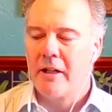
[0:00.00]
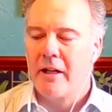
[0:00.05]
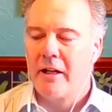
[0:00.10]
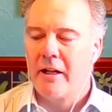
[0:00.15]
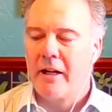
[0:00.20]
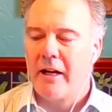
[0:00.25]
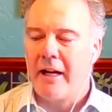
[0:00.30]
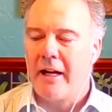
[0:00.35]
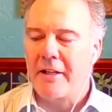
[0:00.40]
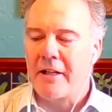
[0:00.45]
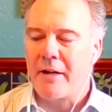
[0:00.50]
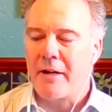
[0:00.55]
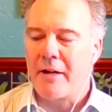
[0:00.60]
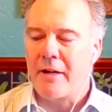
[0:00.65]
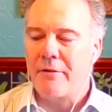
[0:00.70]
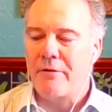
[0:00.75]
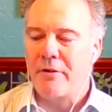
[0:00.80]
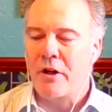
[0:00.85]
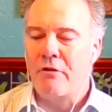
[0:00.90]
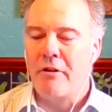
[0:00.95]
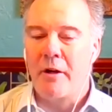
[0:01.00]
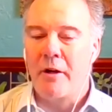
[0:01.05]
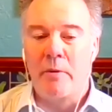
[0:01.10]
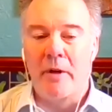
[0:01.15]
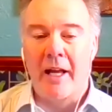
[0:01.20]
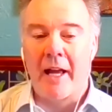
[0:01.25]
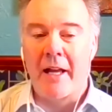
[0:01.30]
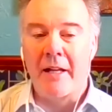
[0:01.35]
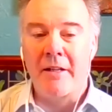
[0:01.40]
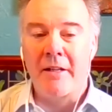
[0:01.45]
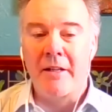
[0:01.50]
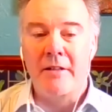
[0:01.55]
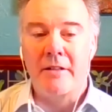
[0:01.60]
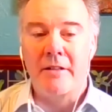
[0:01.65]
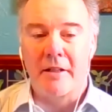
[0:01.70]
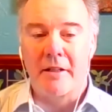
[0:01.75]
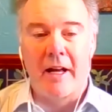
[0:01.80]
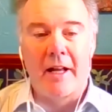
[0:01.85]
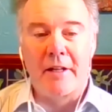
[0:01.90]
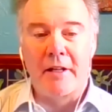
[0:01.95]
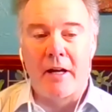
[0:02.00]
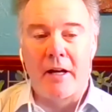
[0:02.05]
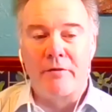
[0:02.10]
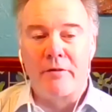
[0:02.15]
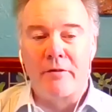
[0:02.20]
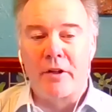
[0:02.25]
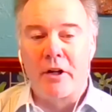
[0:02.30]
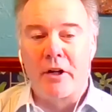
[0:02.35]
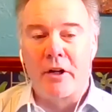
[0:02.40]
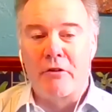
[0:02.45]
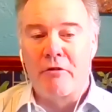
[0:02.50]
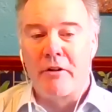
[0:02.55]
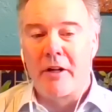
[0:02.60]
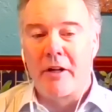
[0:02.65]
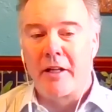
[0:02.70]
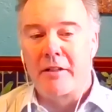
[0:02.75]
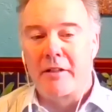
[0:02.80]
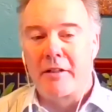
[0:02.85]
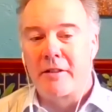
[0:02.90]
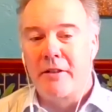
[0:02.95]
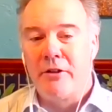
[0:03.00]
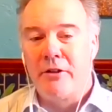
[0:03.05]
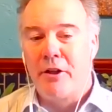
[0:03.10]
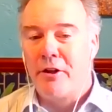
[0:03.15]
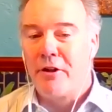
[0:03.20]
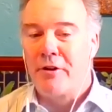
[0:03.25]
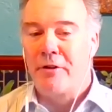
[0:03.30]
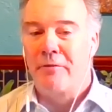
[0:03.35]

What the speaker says: and have a great weekend and have a great year.